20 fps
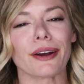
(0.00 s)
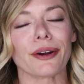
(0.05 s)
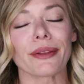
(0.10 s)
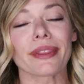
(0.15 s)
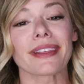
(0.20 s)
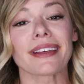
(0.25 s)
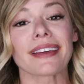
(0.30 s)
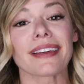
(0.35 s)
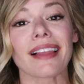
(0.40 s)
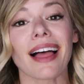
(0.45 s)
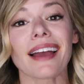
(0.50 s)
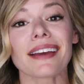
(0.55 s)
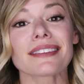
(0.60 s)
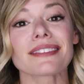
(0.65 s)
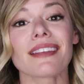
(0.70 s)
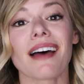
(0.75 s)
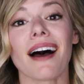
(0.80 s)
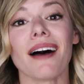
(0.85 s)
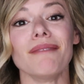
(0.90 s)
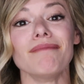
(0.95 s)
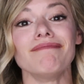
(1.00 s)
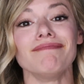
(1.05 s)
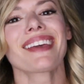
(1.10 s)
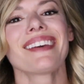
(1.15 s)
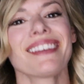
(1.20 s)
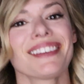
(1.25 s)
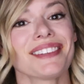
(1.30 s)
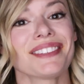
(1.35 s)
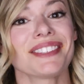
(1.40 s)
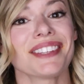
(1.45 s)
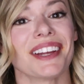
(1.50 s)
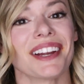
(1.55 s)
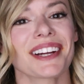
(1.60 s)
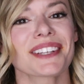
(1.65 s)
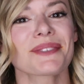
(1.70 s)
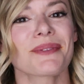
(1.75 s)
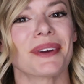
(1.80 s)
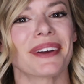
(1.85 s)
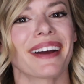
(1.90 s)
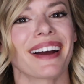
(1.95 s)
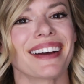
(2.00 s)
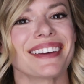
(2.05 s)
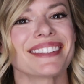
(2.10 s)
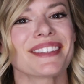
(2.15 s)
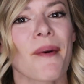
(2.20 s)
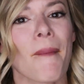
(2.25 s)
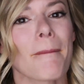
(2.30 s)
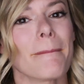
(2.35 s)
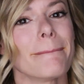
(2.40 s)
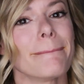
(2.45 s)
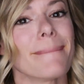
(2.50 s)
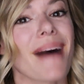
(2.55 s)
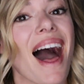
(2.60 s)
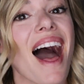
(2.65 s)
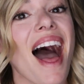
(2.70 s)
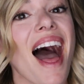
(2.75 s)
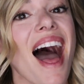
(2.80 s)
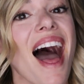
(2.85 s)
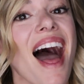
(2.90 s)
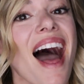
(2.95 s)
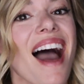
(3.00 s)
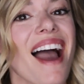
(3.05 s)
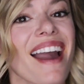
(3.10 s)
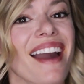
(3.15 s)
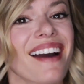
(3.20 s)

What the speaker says: don't think he likes that. See you next week, guys. Bye.